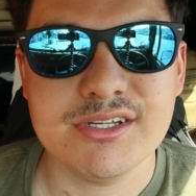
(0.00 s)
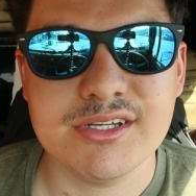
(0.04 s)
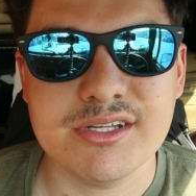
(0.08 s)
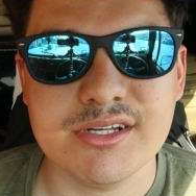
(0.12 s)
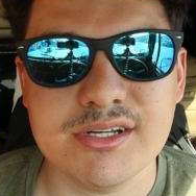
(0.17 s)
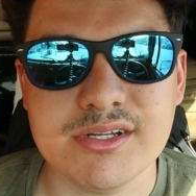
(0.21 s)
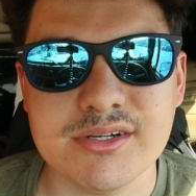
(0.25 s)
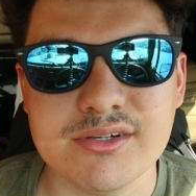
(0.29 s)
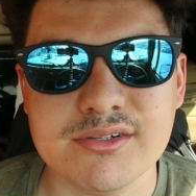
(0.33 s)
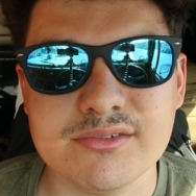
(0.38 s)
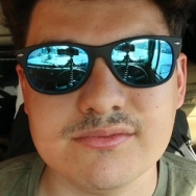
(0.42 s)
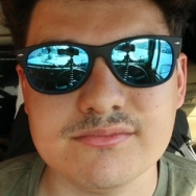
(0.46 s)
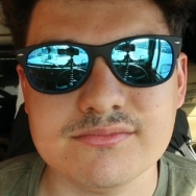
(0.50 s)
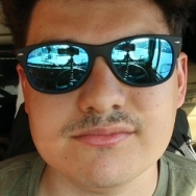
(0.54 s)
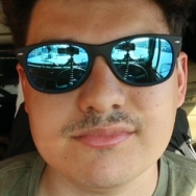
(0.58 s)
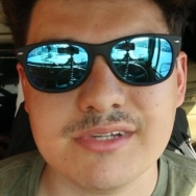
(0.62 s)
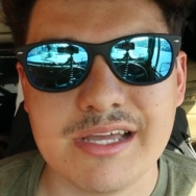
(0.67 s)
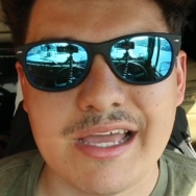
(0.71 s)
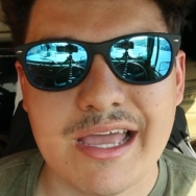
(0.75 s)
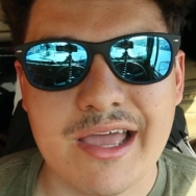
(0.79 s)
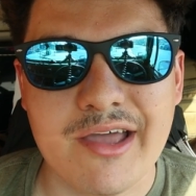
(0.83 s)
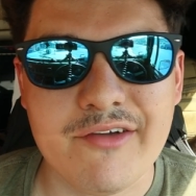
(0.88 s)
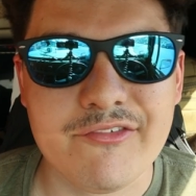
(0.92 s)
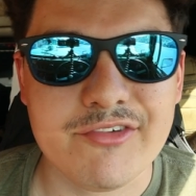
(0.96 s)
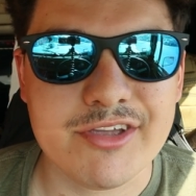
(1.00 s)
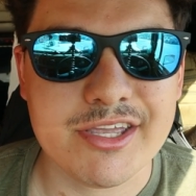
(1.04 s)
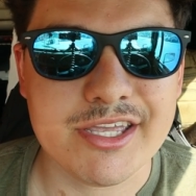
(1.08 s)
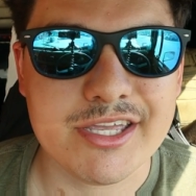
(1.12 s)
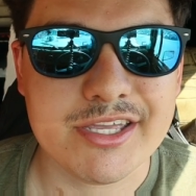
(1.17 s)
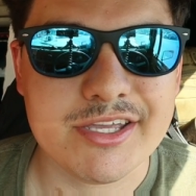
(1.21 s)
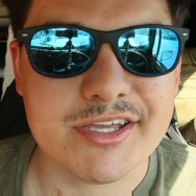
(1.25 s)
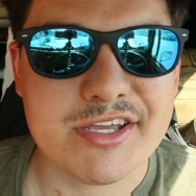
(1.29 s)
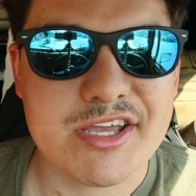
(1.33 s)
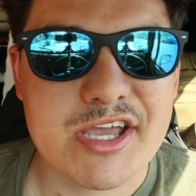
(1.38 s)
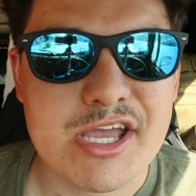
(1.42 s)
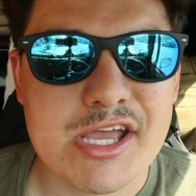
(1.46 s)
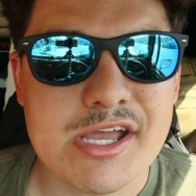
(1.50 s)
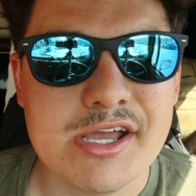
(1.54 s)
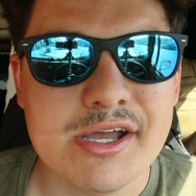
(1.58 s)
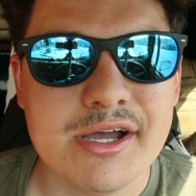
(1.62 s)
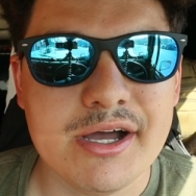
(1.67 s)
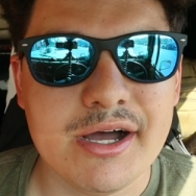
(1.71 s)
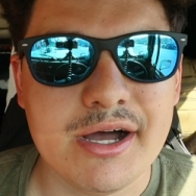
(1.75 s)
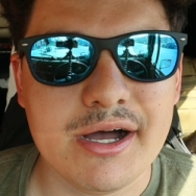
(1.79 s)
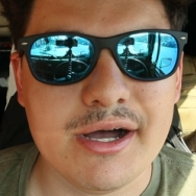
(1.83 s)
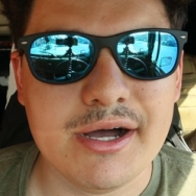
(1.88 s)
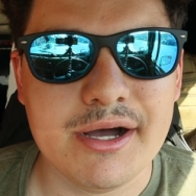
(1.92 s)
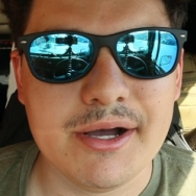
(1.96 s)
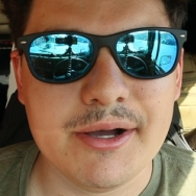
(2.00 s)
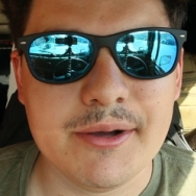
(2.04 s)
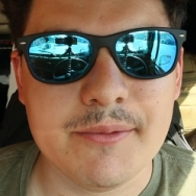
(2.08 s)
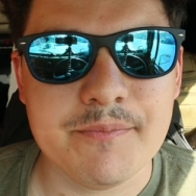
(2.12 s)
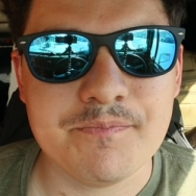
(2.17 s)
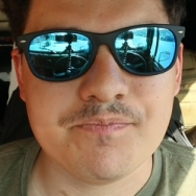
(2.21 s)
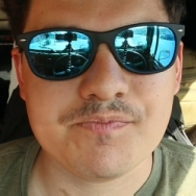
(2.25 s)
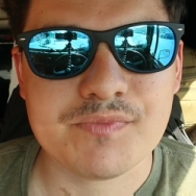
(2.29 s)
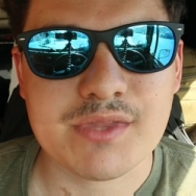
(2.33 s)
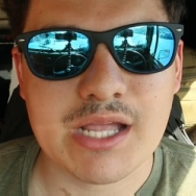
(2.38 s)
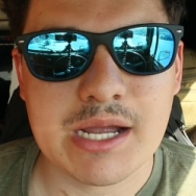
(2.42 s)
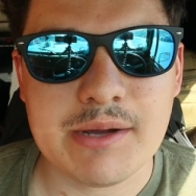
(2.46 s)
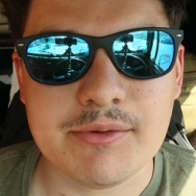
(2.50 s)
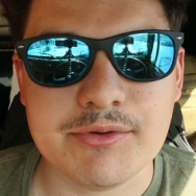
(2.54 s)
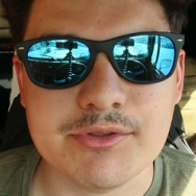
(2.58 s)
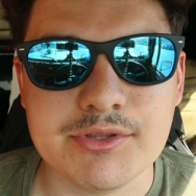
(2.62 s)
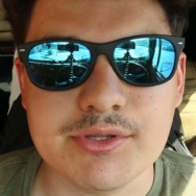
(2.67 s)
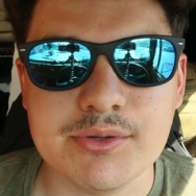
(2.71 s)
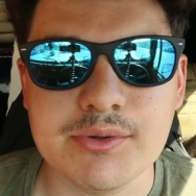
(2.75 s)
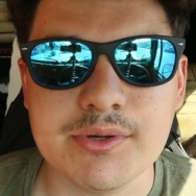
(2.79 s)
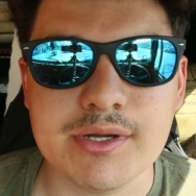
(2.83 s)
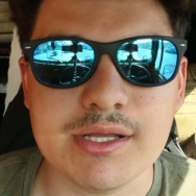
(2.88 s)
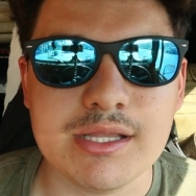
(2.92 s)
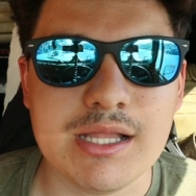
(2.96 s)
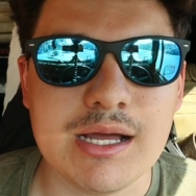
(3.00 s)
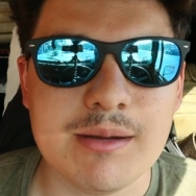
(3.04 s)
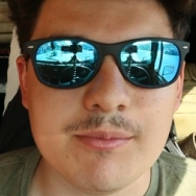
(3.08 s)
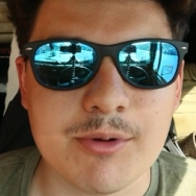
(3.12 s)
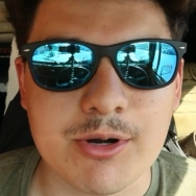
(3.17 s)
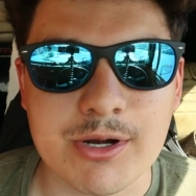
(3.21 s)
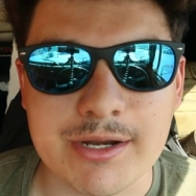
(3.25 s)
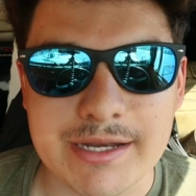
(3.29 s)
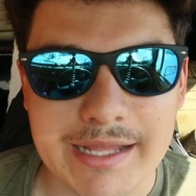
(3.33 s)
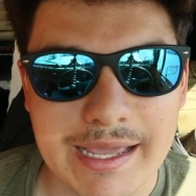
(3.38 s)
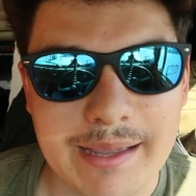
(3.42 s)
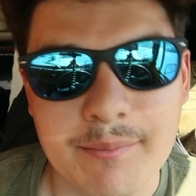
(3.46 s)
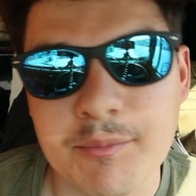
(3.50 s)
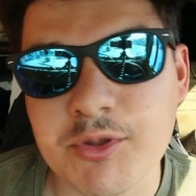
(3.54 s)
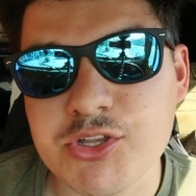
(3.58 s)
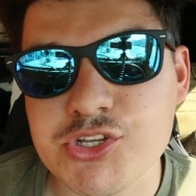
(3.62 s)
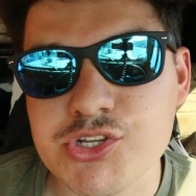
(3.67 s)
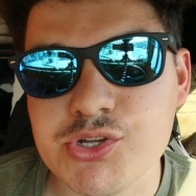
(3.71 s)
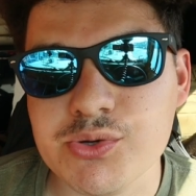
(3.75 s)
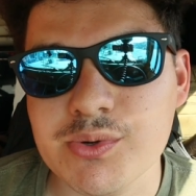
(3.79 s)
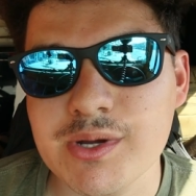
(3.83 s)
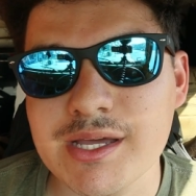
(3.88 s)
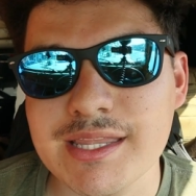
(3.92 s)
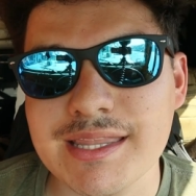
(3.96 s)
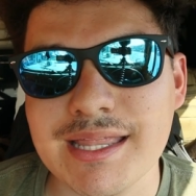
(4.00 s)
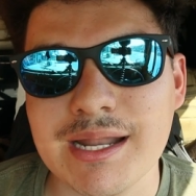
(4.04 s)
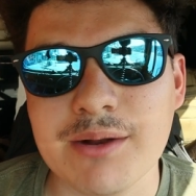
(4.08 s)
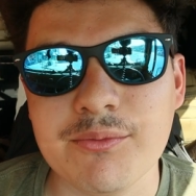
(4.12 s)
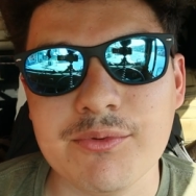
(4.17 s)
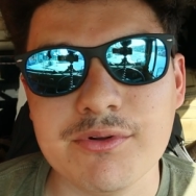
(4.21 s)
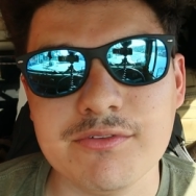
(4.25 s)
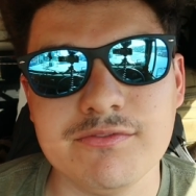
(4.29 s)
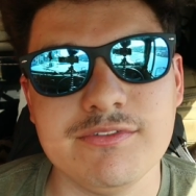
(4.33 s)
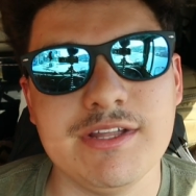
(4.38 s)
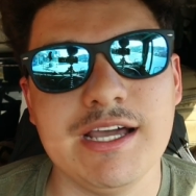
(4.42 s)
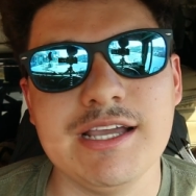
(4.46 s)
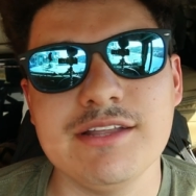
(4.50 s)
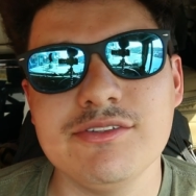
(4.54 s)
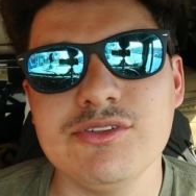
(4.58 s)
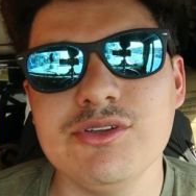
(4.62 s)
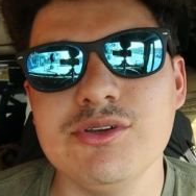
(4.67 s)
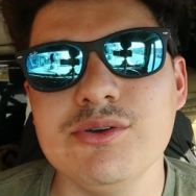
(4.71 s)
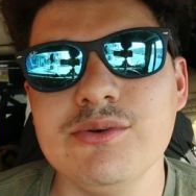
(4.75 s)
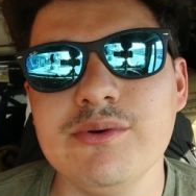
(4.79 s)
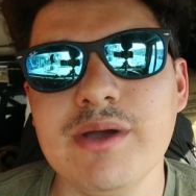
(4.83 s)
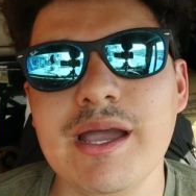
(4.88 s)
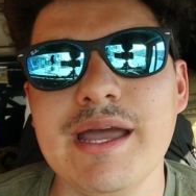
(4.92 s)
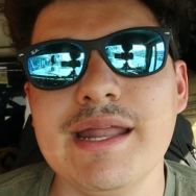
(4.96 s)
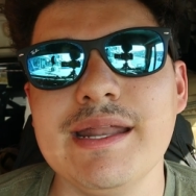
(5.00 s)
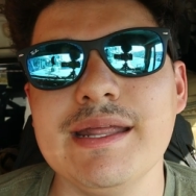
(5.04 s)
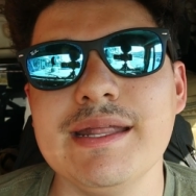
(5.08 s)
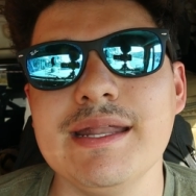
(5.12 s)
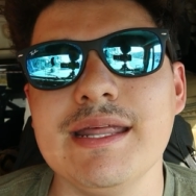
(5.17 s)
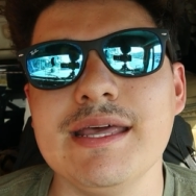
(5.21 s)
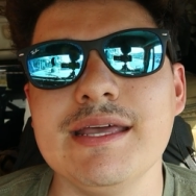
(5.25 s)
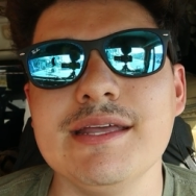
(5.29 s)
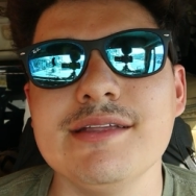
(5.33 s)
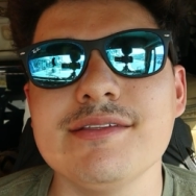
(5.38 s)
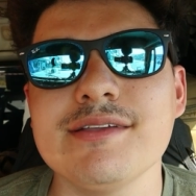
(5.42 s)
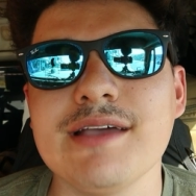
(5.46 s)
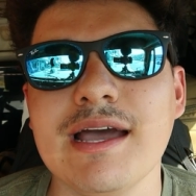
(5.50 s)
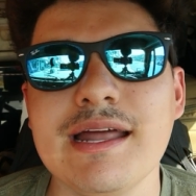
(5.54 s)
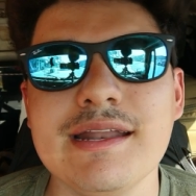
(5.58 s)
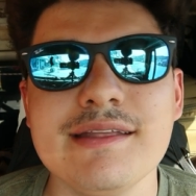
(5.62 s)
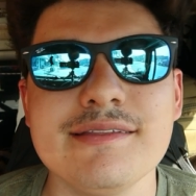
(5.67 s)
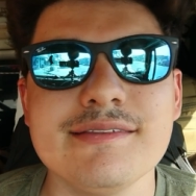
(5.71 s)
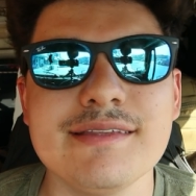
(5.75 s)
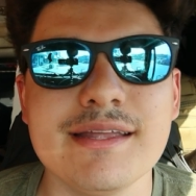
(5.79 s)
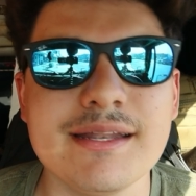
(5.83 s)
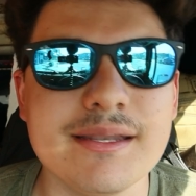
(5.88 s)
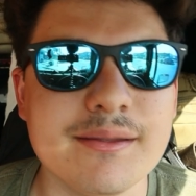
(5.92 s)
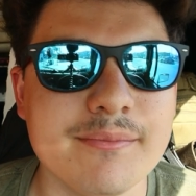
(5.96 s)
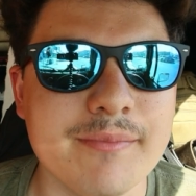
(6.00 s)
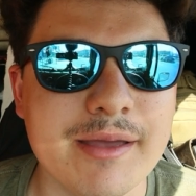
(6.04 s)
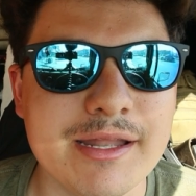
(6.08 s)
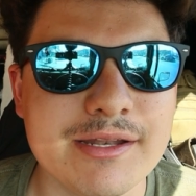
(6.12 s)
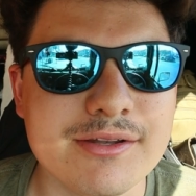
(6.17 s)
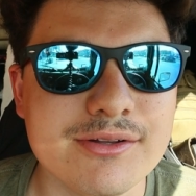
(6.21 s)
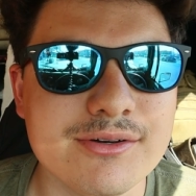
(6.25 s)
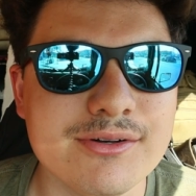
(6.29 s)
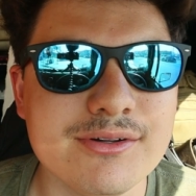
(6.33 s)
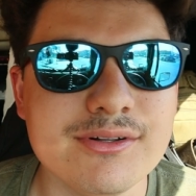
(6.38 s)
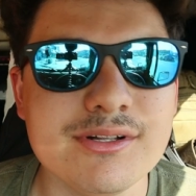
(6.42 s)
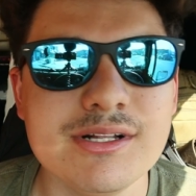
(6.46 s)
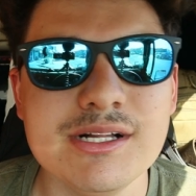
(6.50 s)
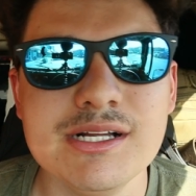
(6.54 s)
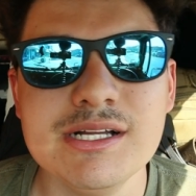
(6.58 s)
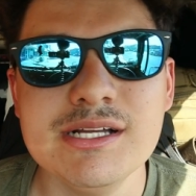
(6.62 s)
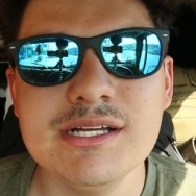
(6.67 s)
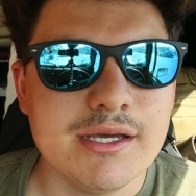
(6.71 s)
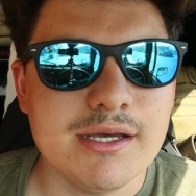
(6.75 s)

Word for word: you know, having it, um, I was doing a lot more damage to it than I would have liked to, and it is kind of sentimental.